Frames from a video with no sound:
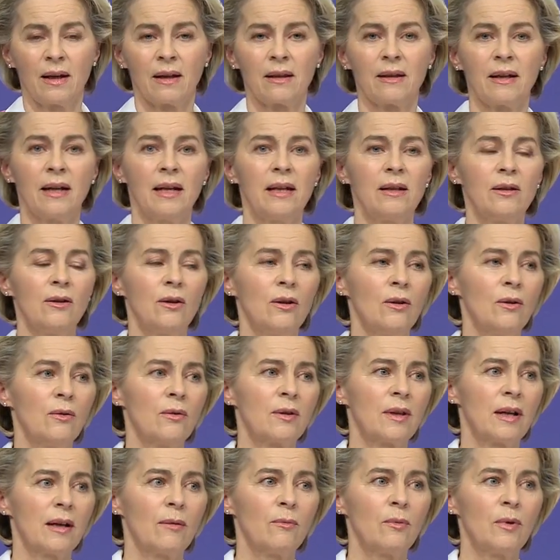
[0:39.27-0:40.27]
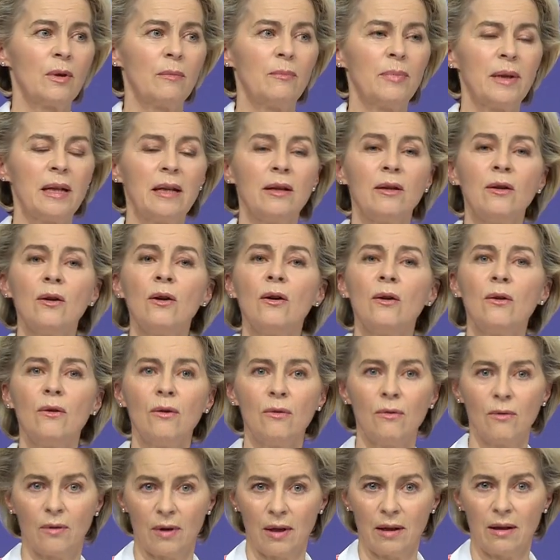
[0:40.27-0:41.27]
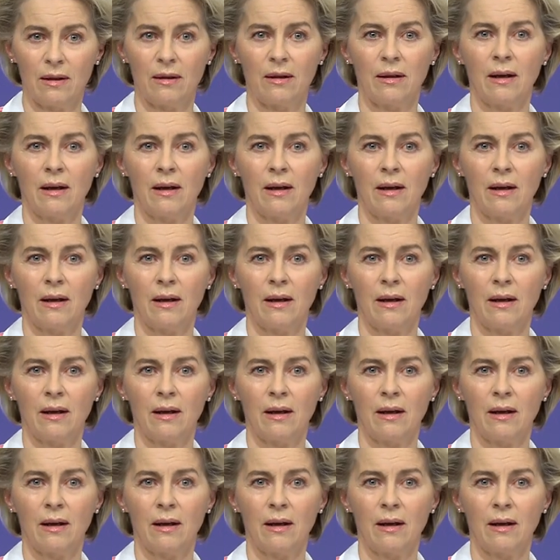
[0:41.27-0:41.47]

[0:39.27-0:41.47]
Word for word: They know there will be no